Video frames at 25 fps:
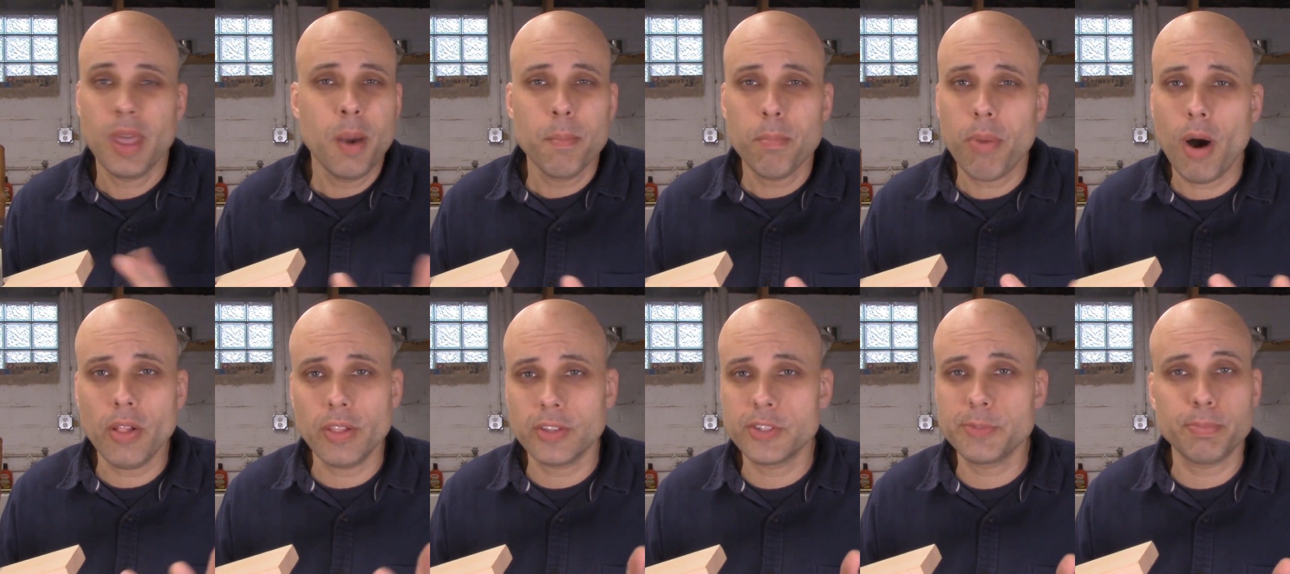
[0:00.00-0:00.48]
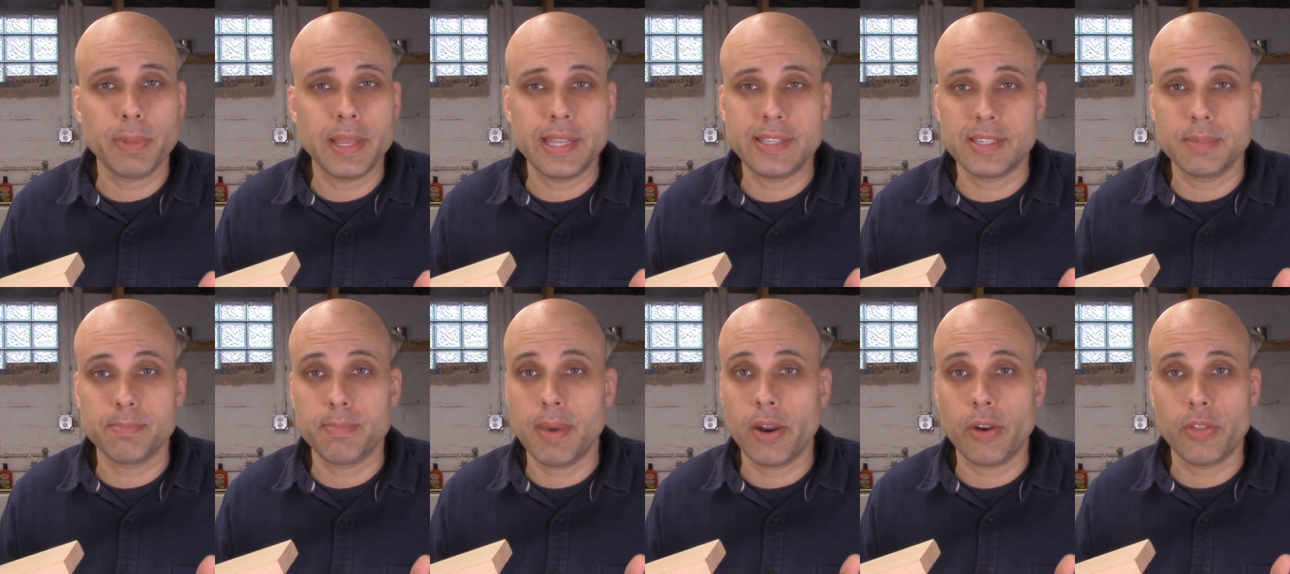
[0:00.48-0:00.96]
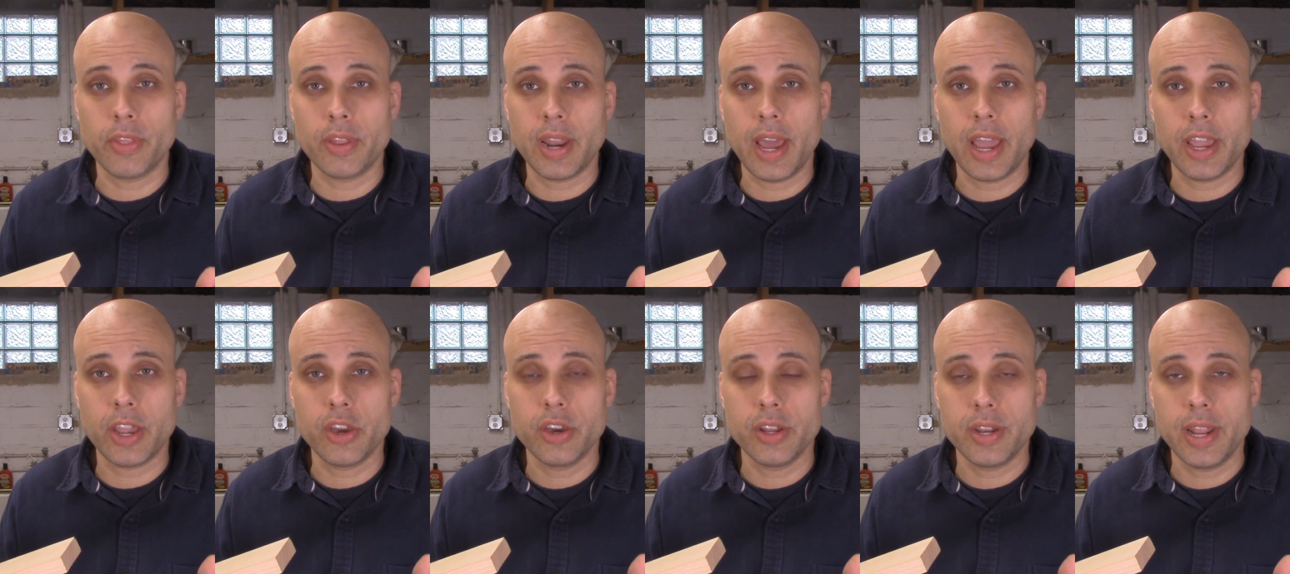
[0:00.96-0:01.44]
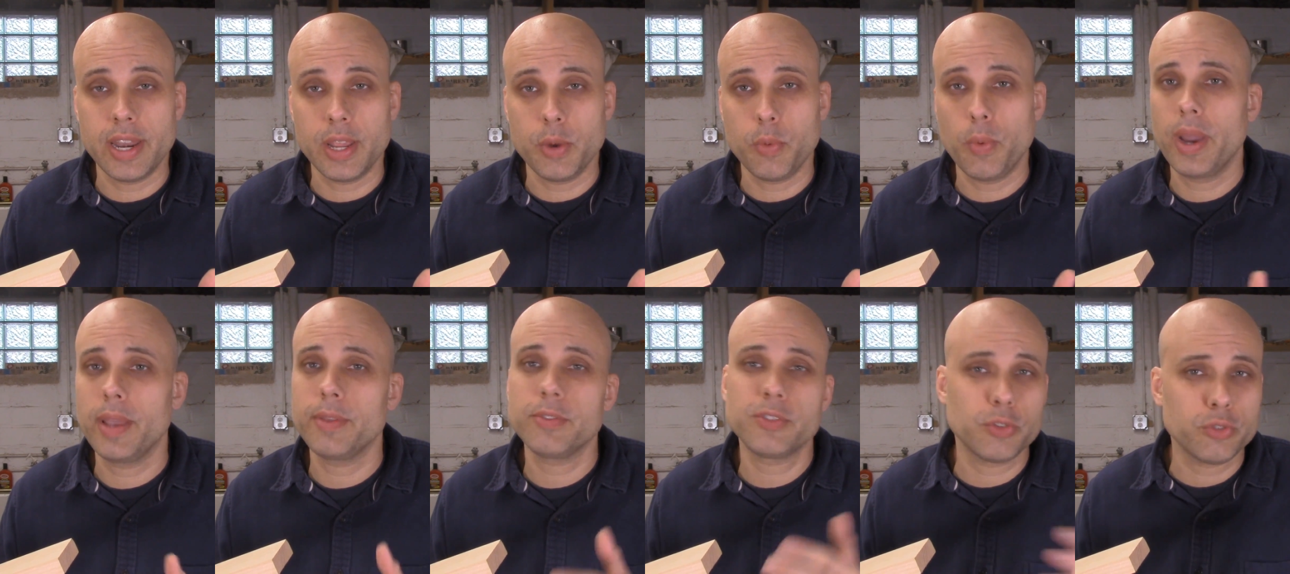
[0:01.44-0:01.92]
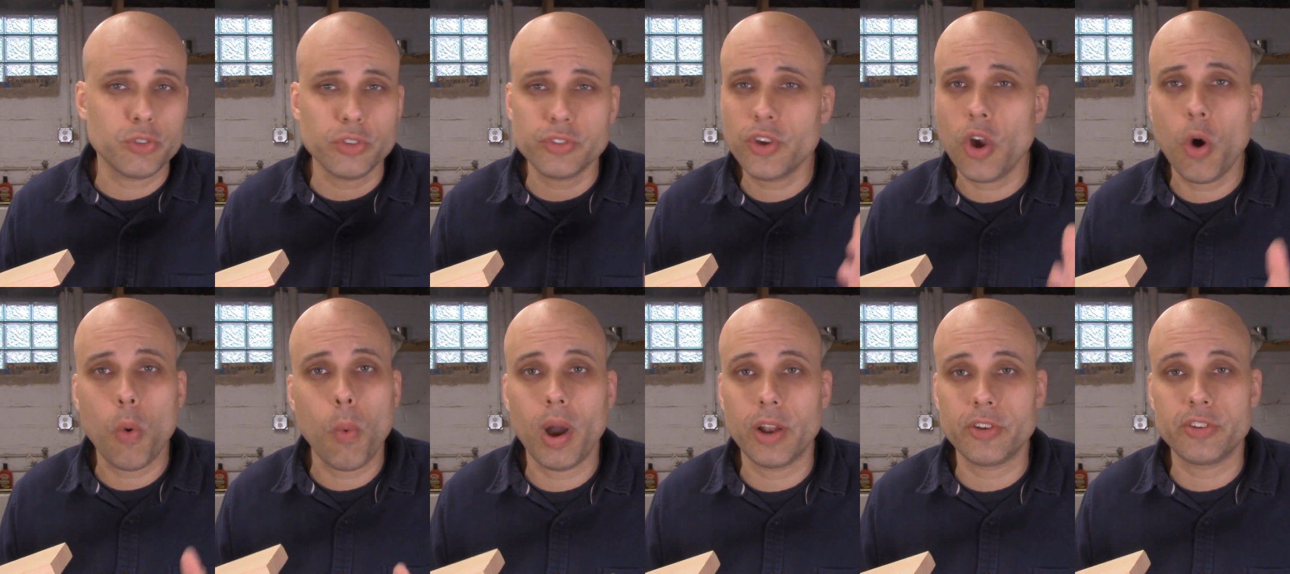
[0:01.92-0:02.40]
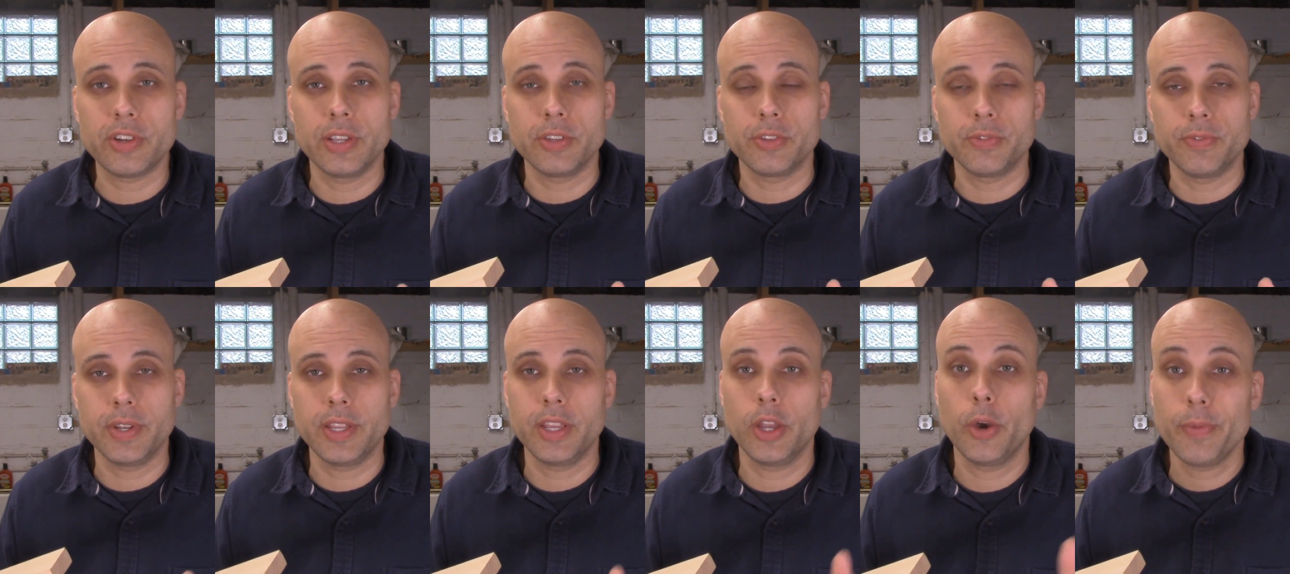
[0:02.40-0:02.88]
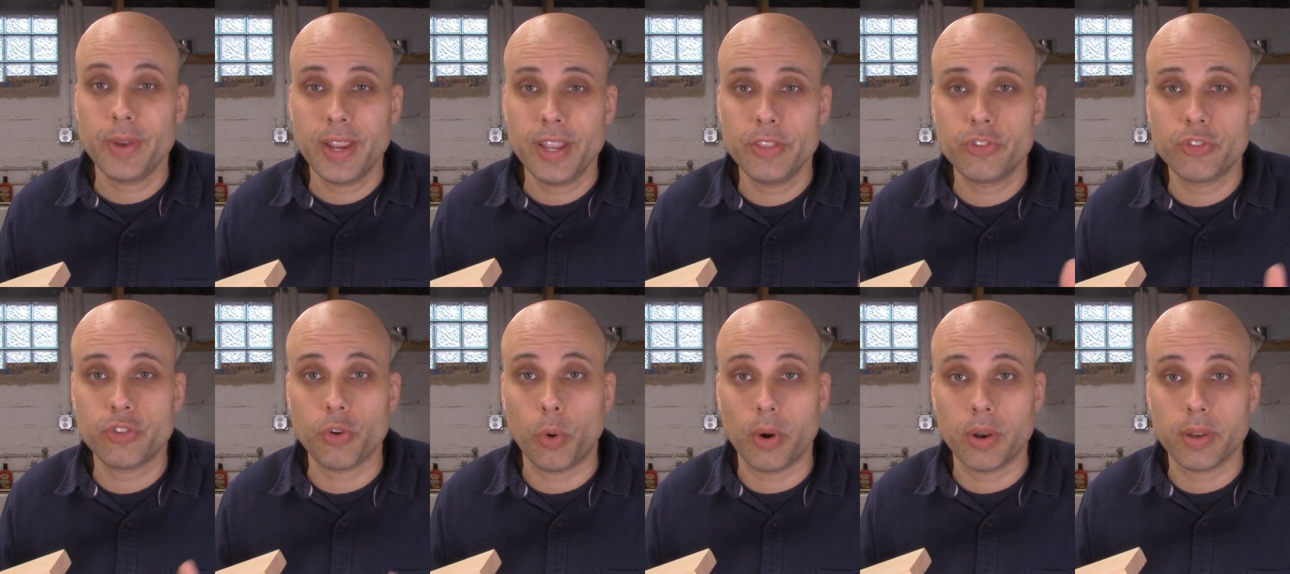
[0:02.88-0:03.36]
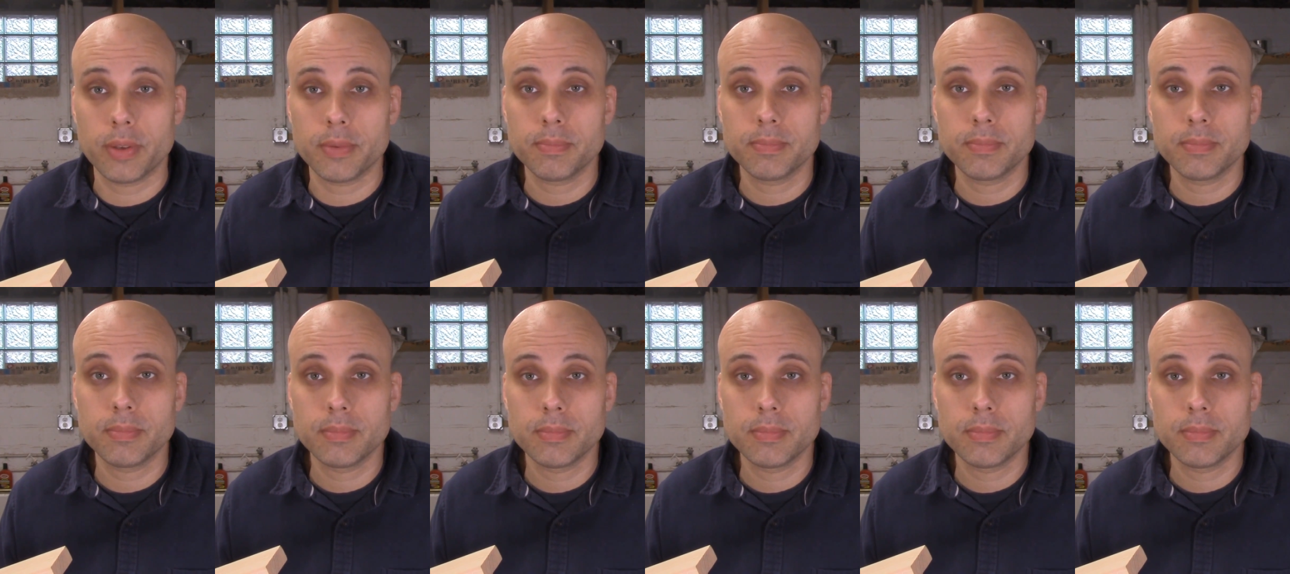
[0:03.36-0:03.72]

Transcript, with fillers: Paul explains it better than I could anyway, so just go watch his video. It's short.